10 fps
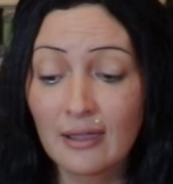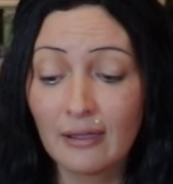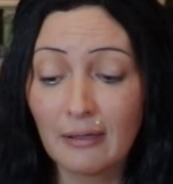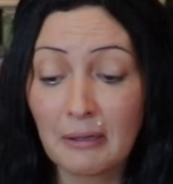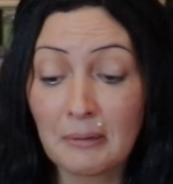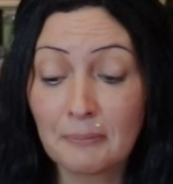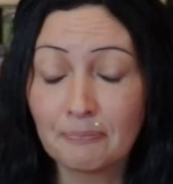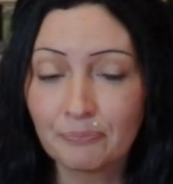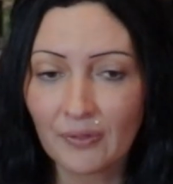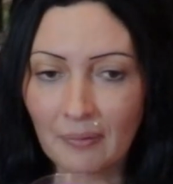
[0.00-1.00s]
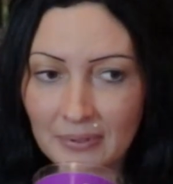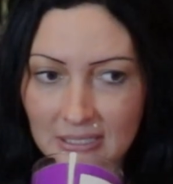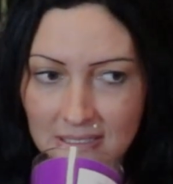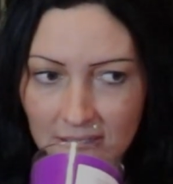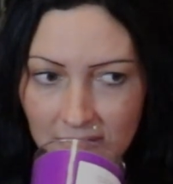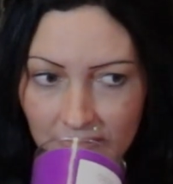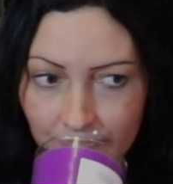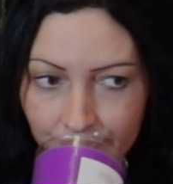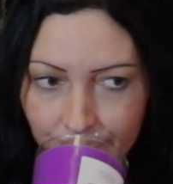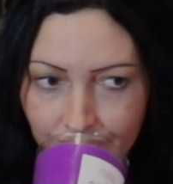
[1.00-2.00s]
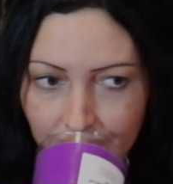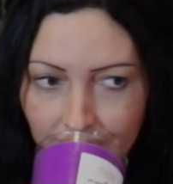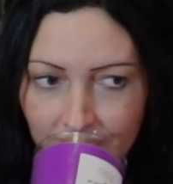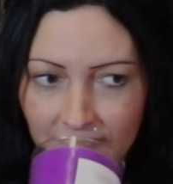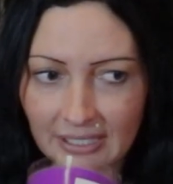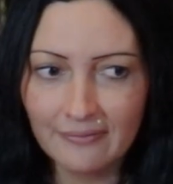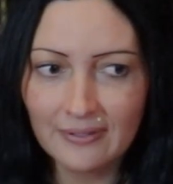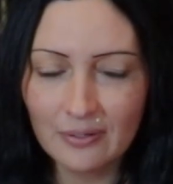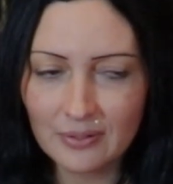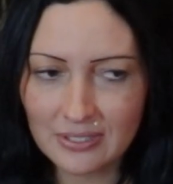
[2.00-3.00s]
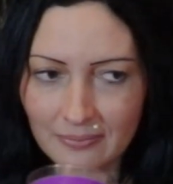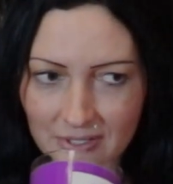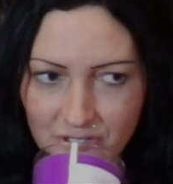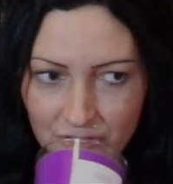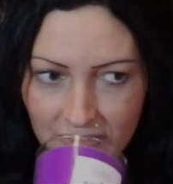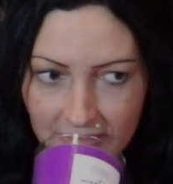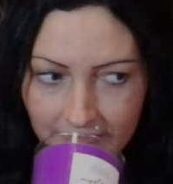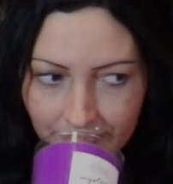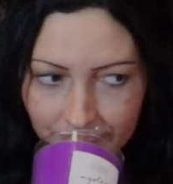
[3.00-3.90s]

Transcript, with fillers: Um, I'm going to tell you, even though it's a mystery,